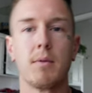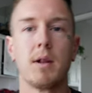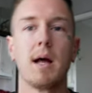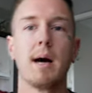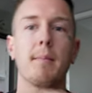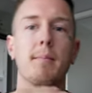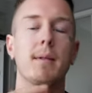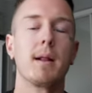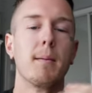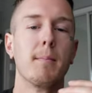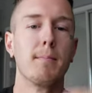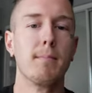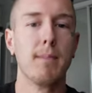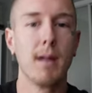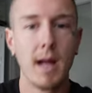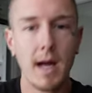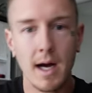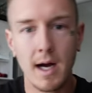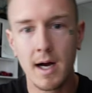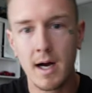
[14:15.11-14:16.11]
blah, blah,
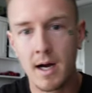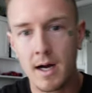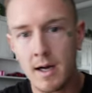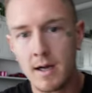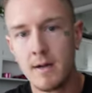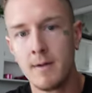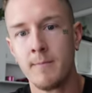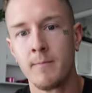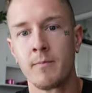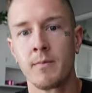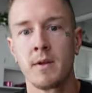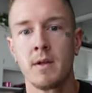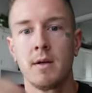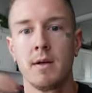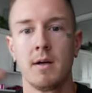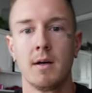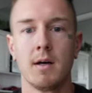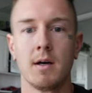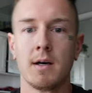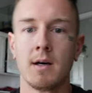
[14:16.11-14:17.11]
blah.
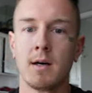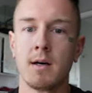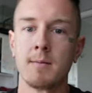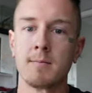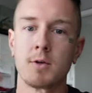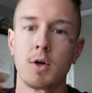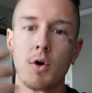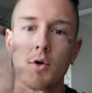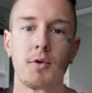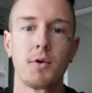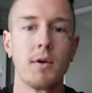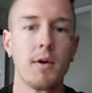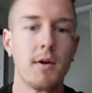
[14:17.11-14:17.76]
Um, go through the